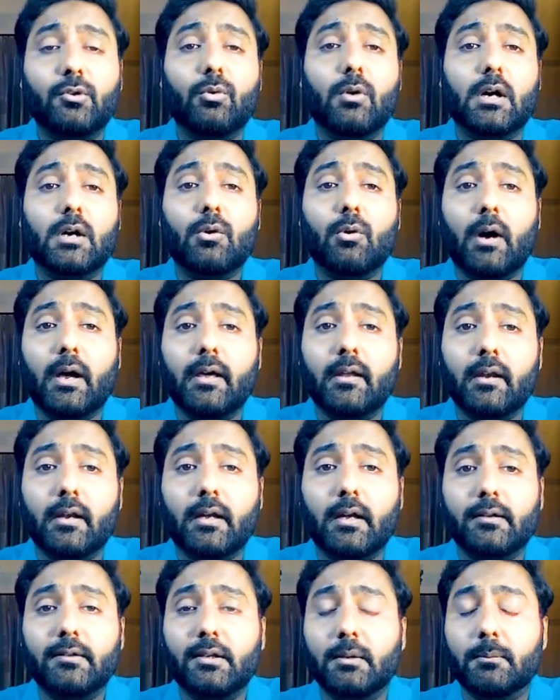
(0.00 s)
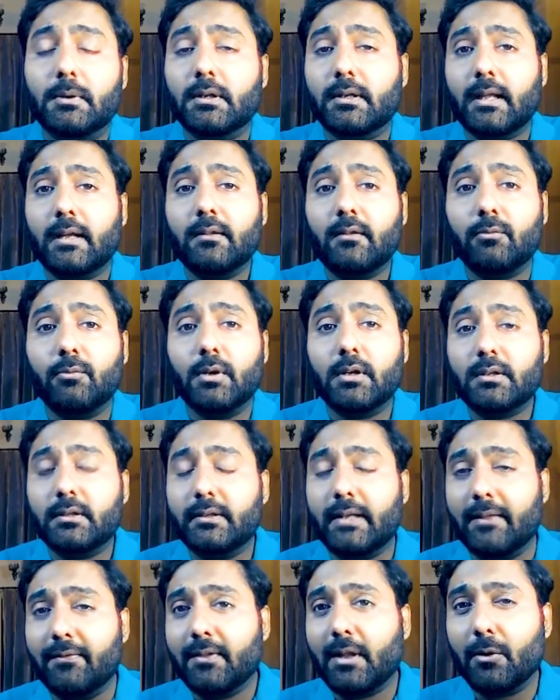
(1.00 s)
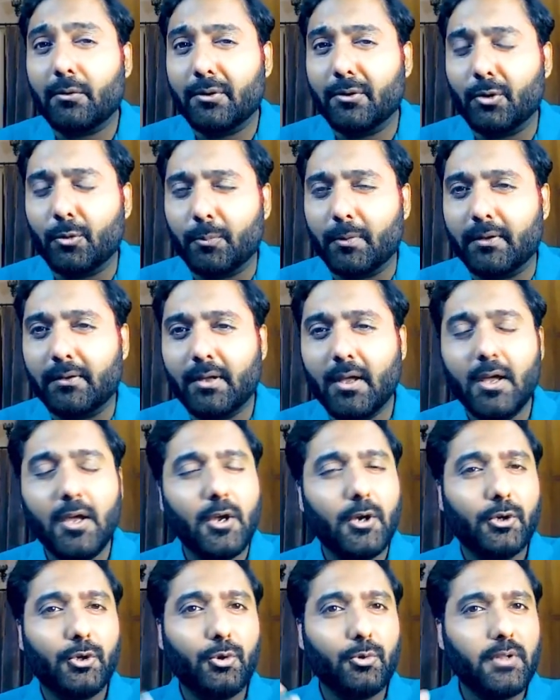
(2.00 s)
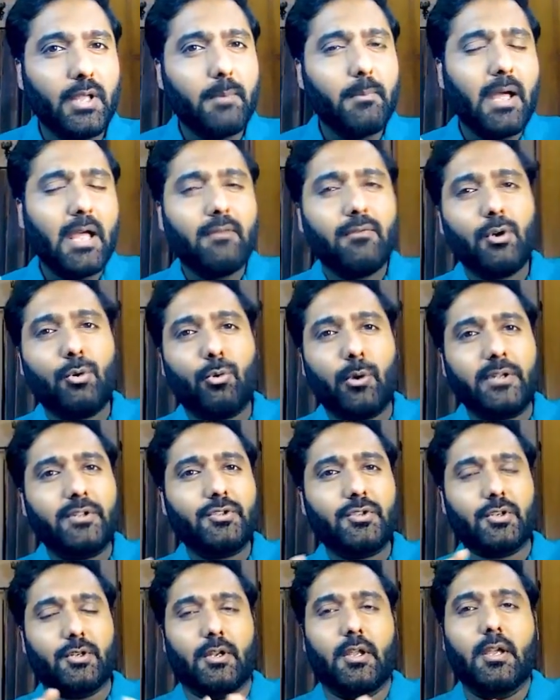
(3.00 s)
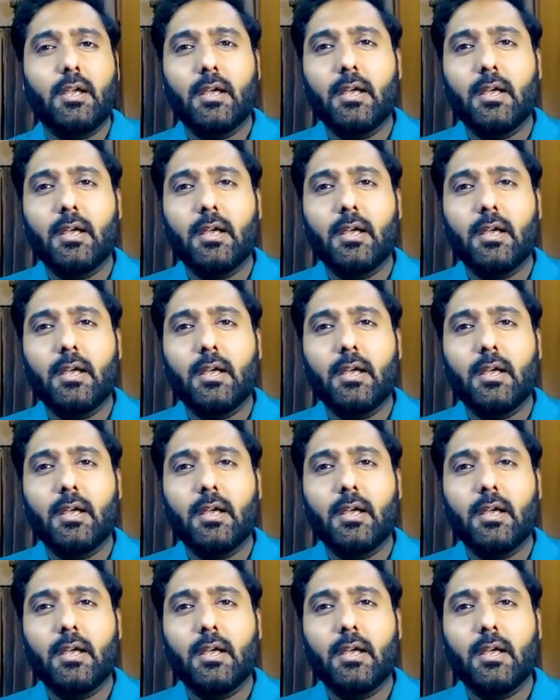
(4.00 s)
to acquire a customer that's worth 10,000 rupees. To them I have a question.